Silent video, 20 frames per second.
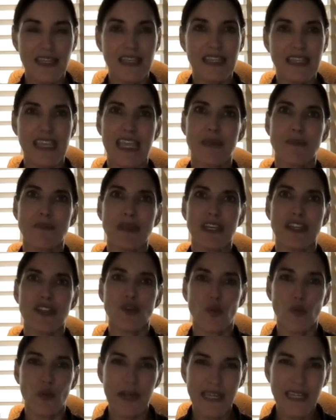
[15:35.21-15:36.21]
can be
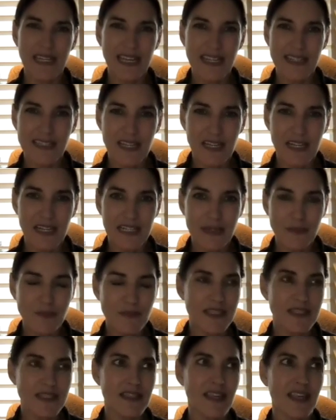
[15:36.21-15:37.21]
annoying at times.